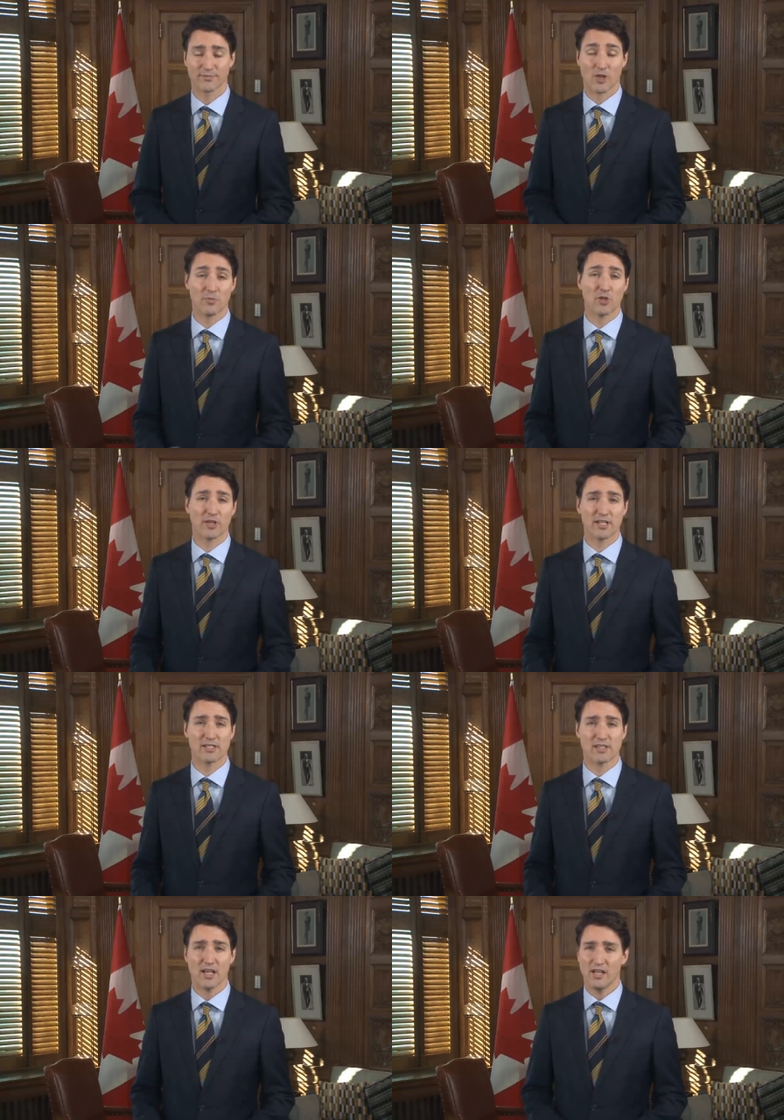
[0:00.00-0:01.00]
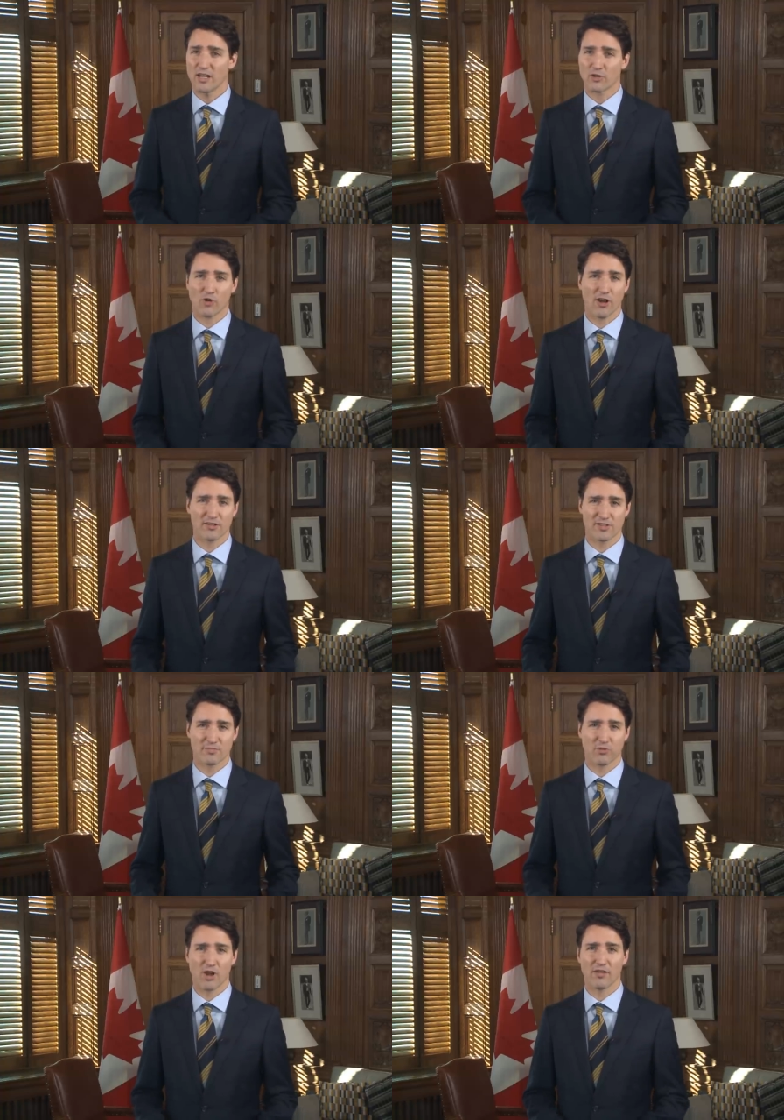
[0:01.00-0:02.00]
Communities across the
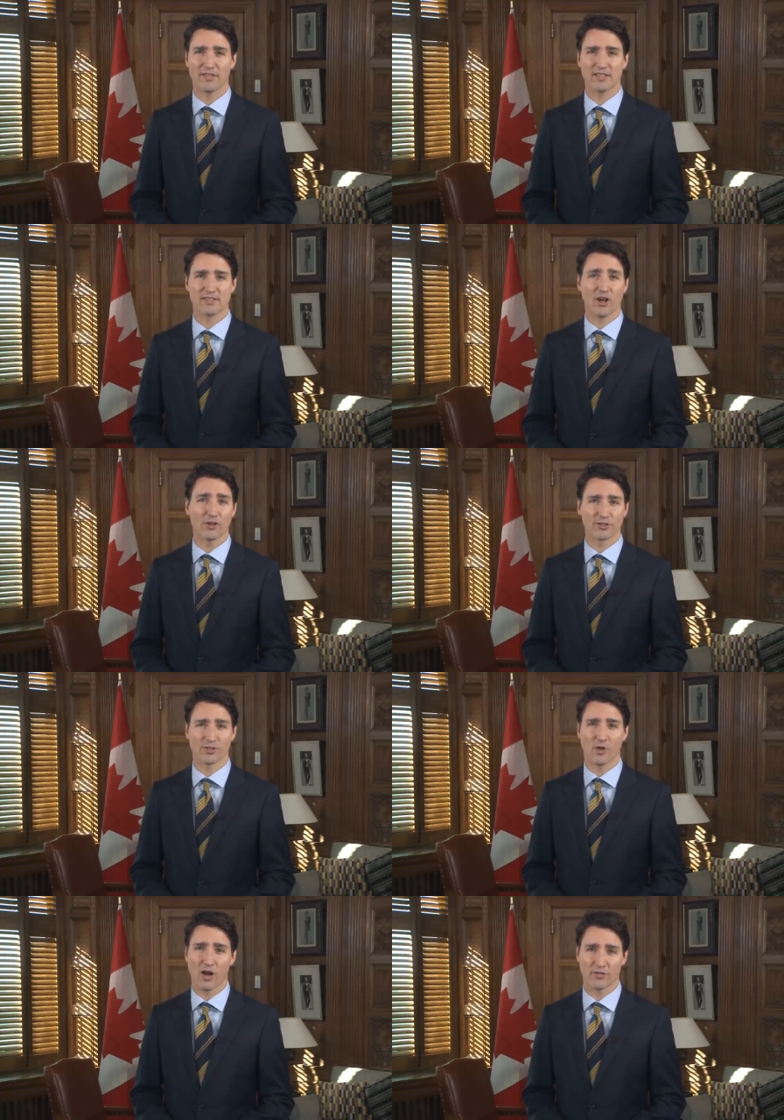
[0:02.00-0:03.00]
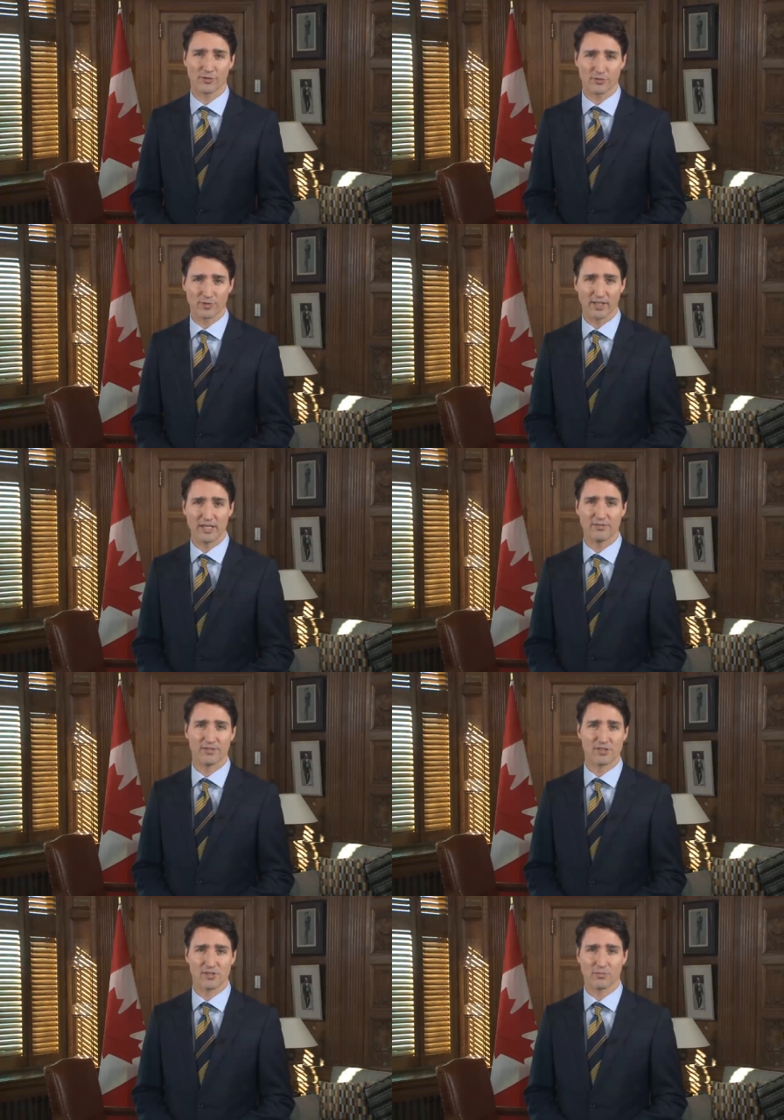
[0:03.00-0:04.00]
province also offered relief
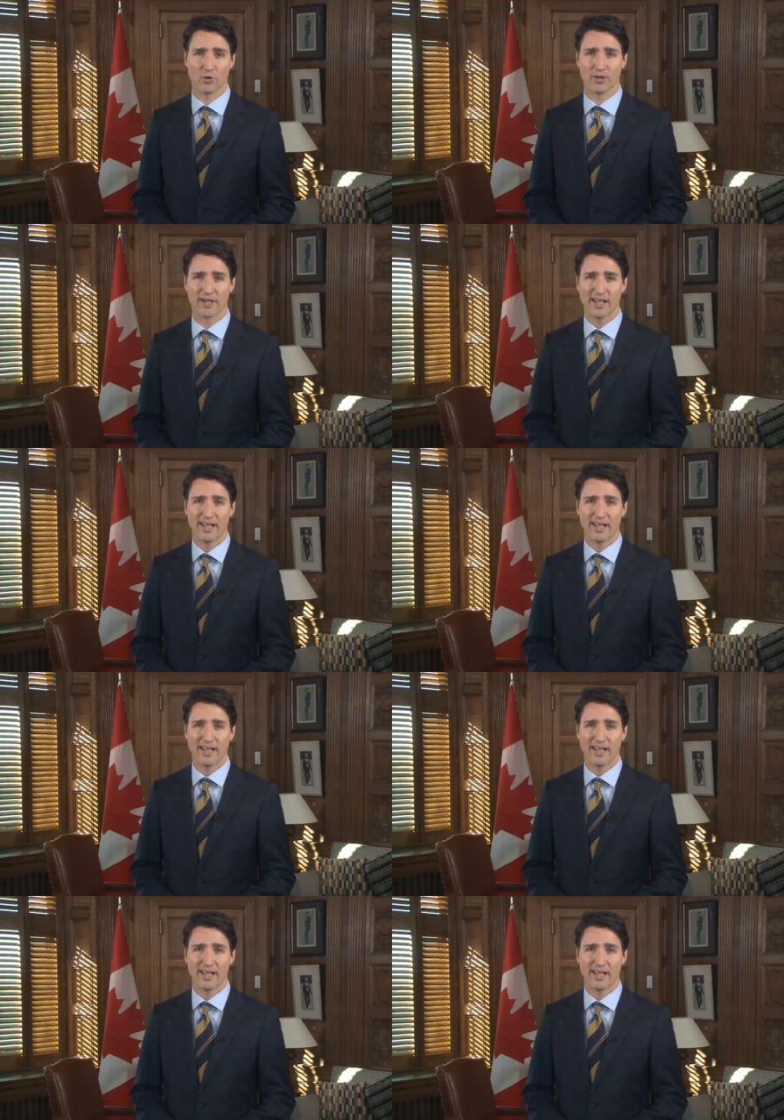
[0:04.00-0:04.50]
and support